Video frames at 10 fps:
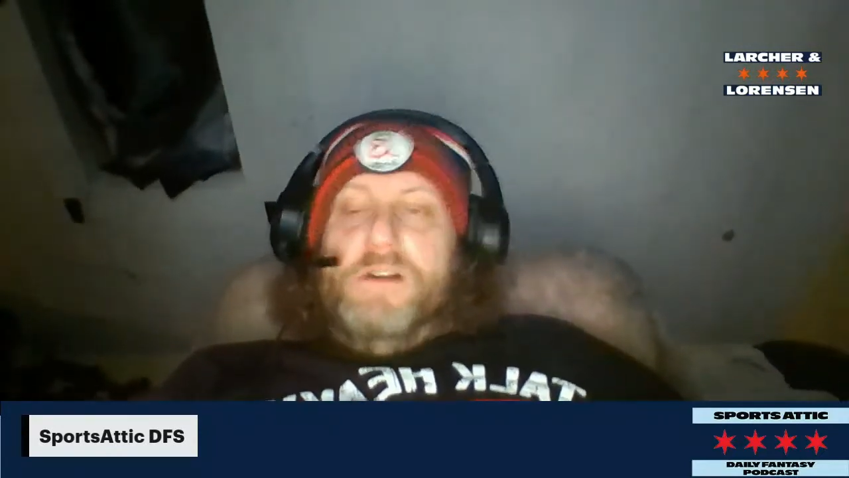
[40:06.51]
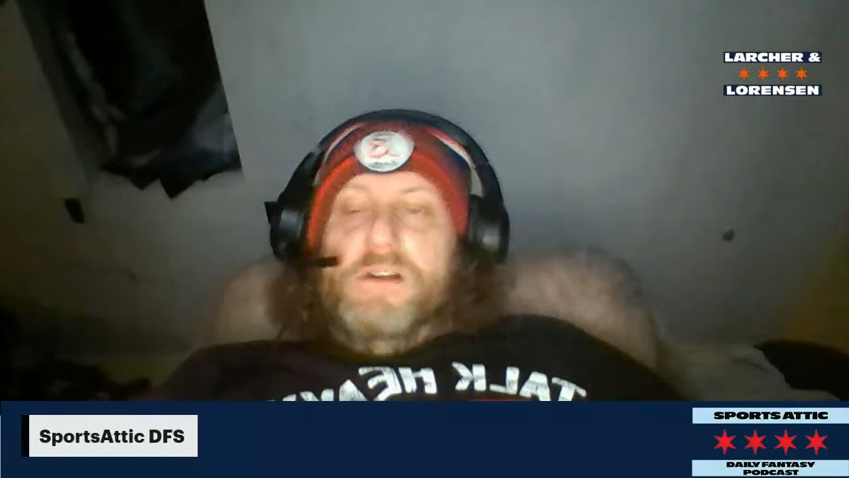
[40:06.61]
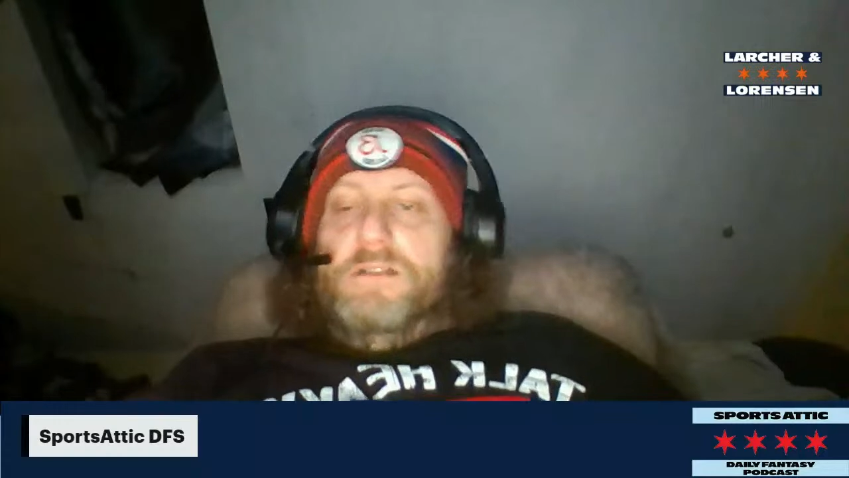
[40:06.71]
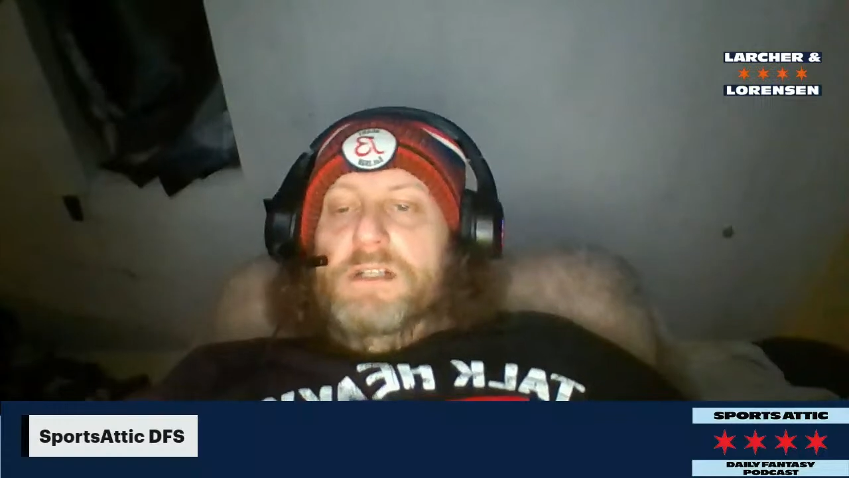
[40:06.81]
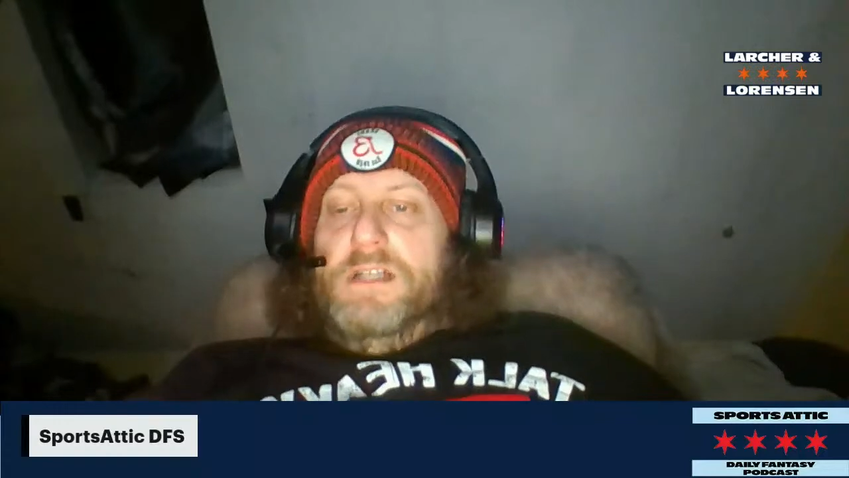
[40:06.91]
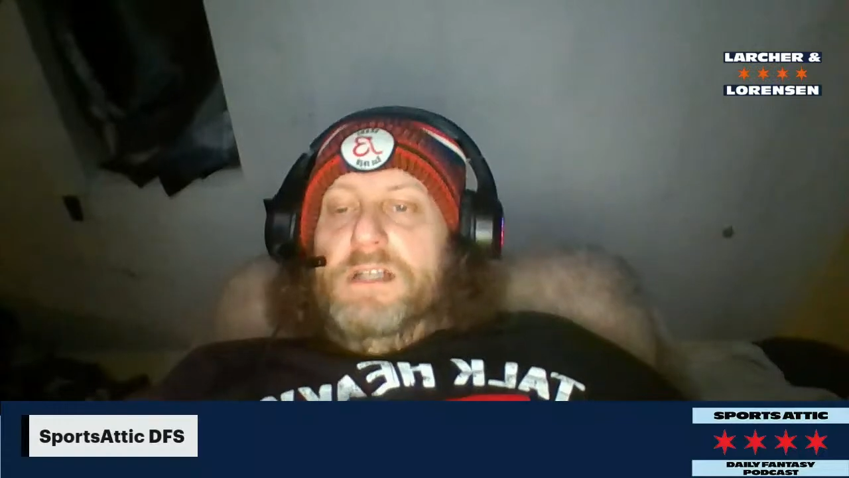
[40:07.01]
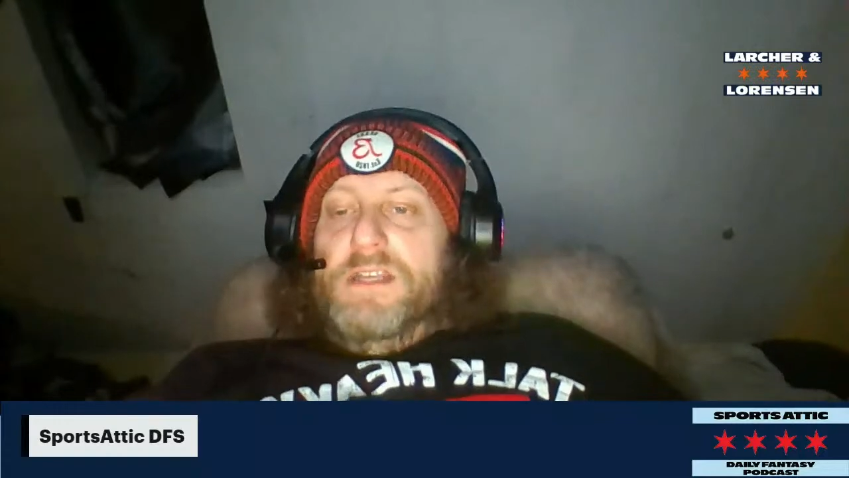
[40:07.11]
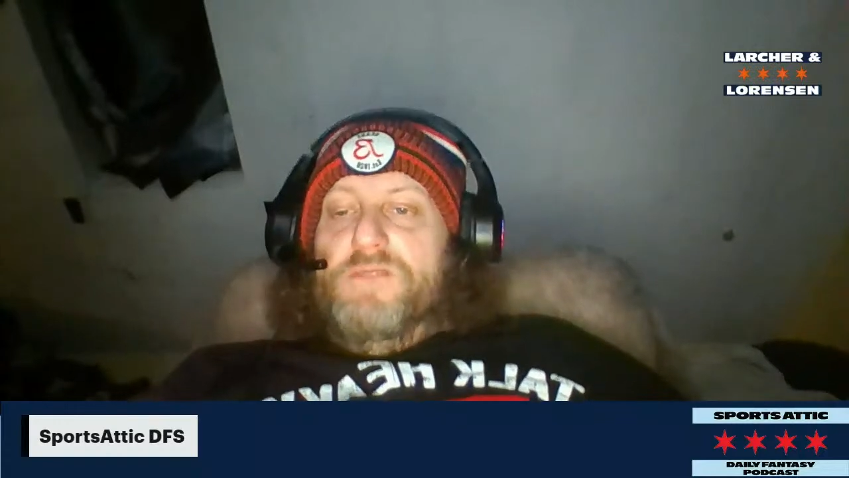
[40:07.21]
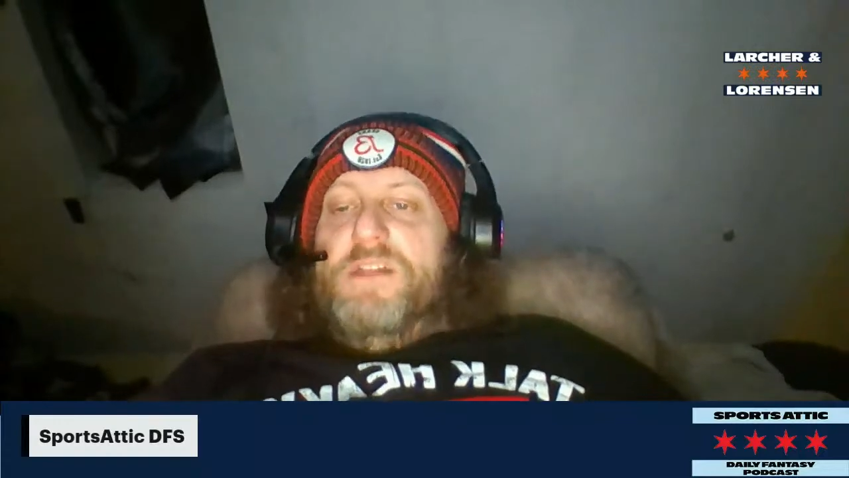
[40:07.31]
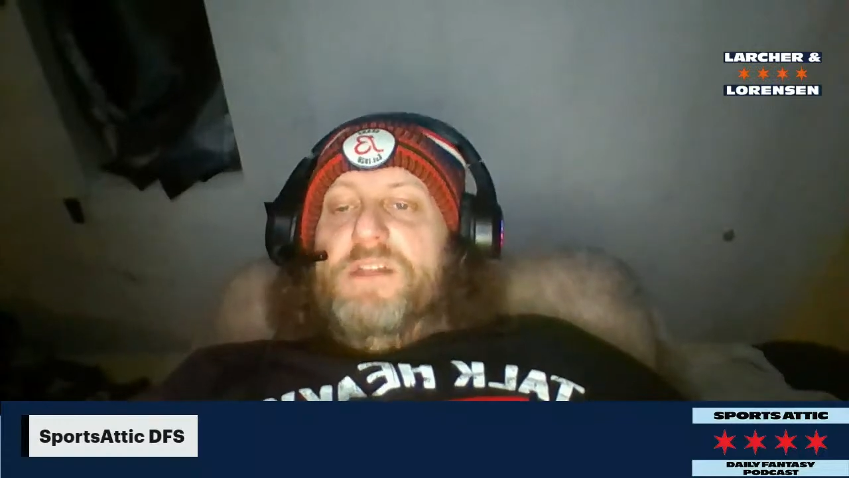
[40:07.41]
So
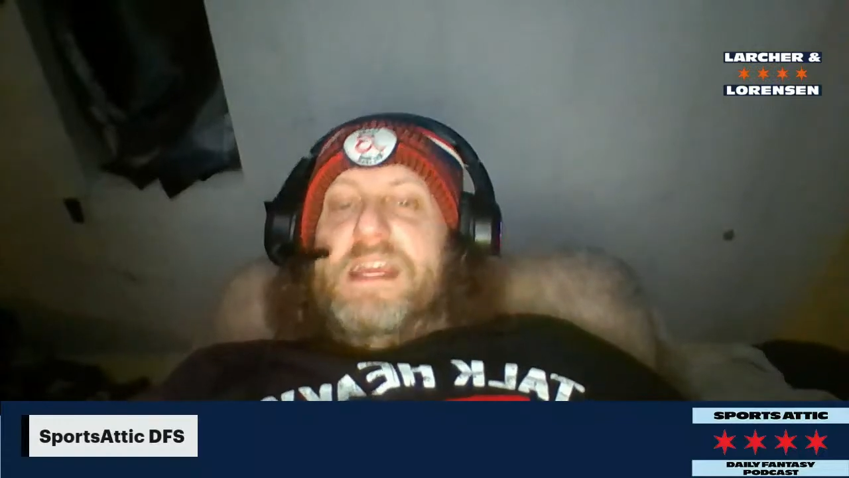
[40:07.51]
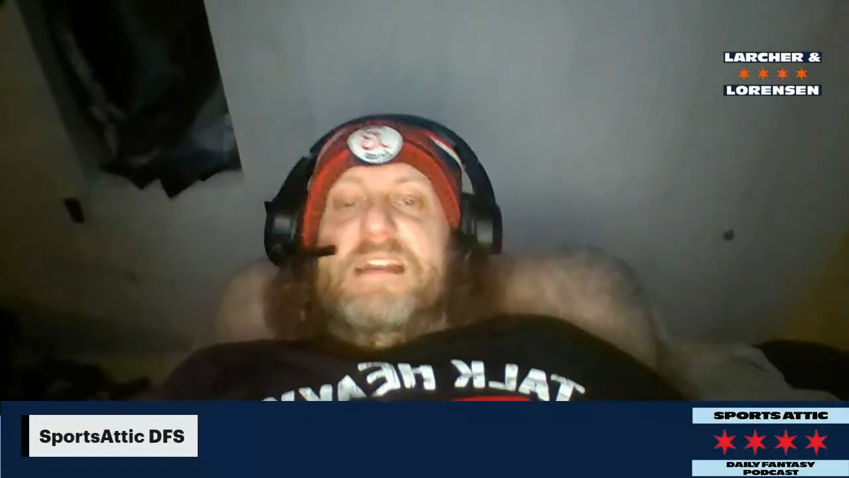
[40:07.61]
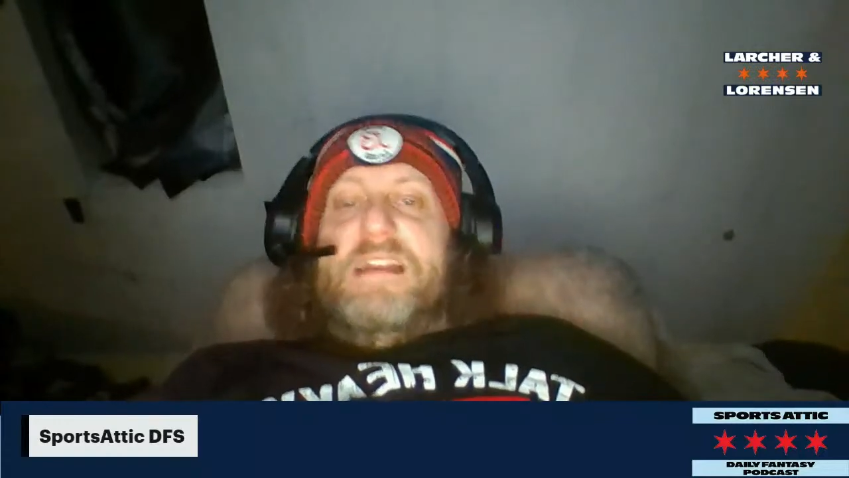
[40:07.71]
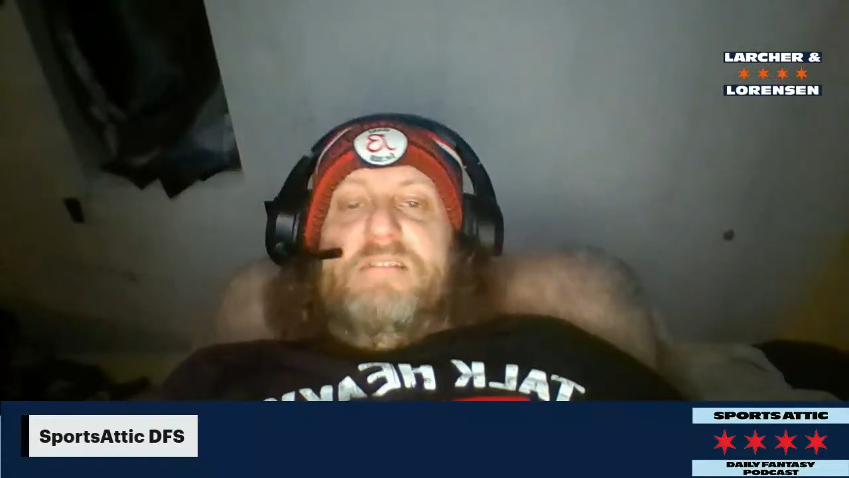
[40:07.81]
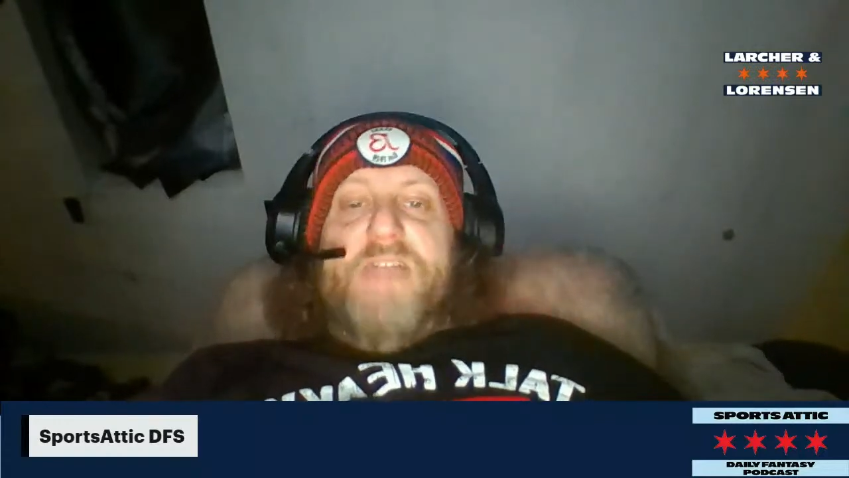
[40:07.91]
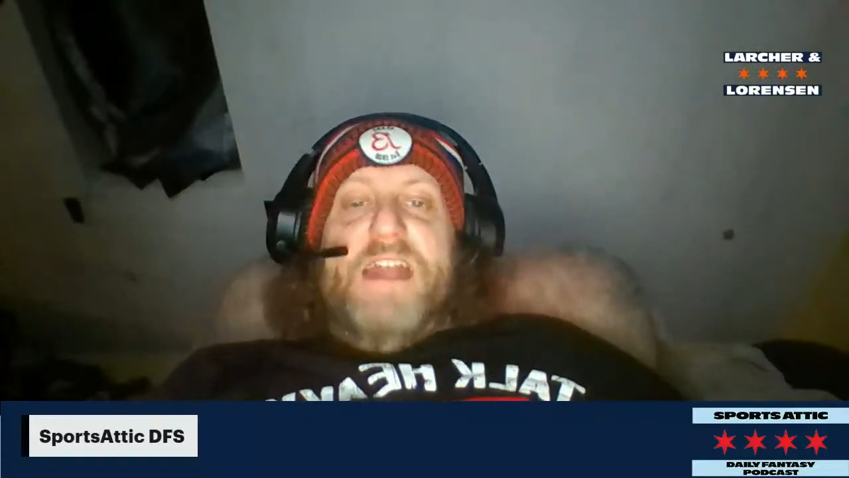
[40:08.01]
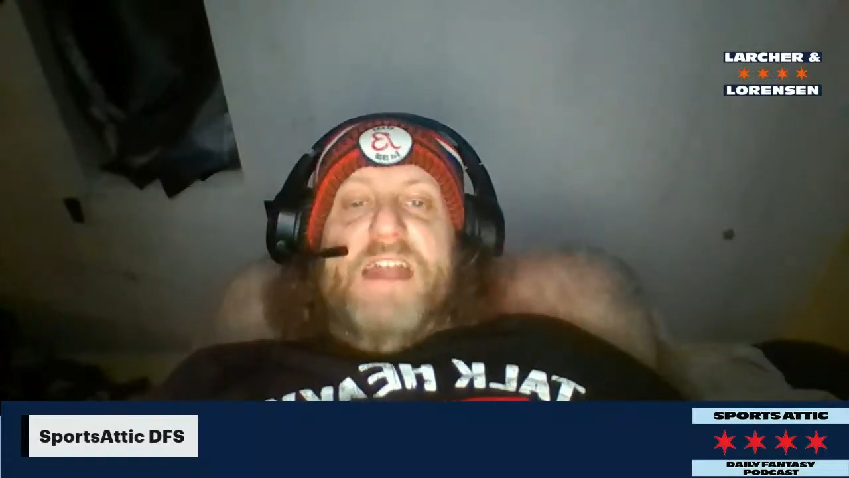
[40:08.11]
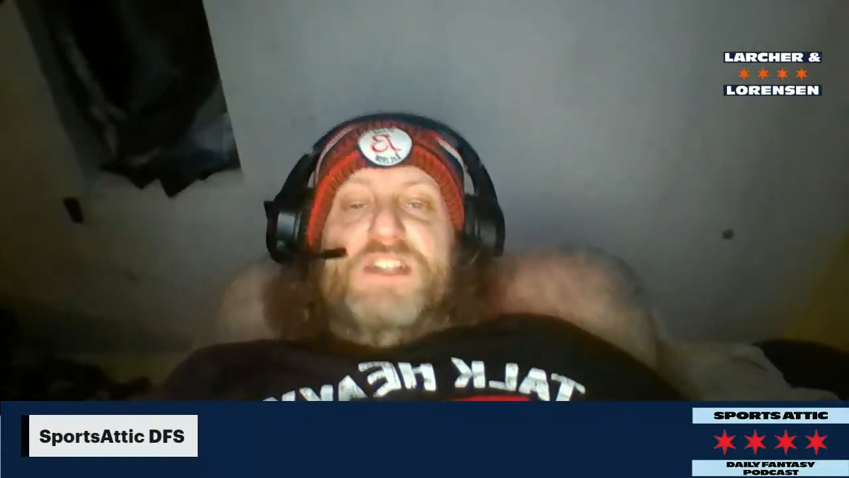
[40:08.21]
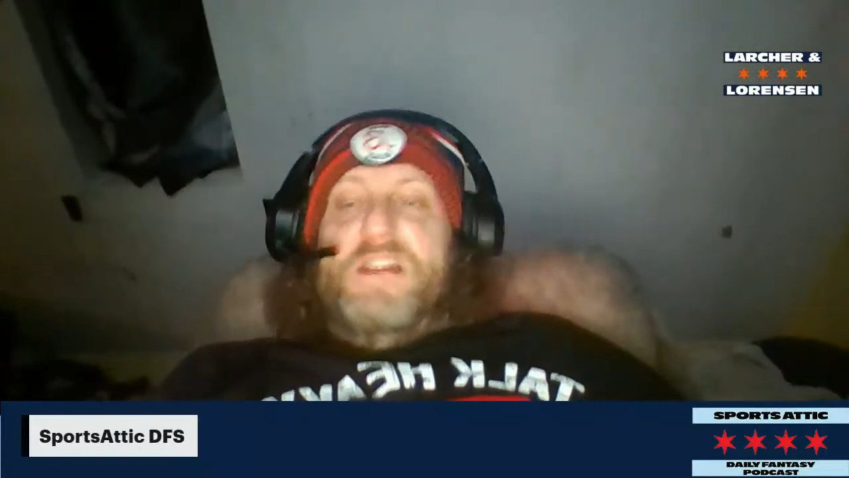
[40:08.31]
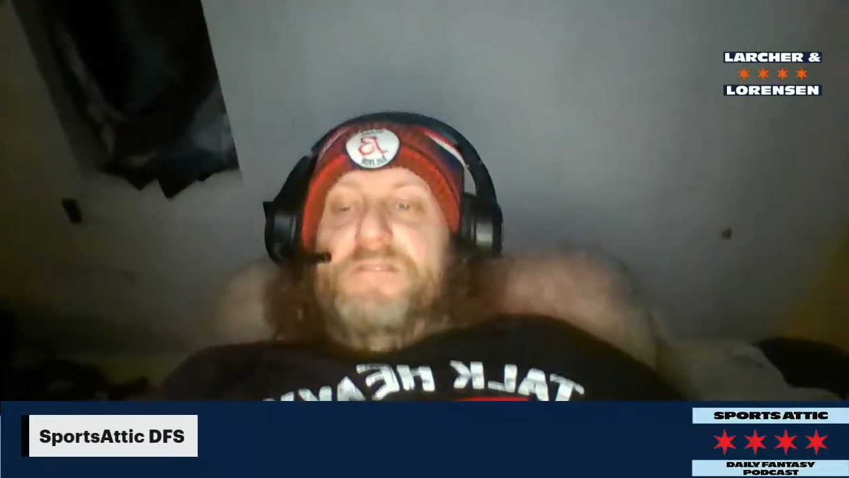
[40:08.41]
you really get an advantage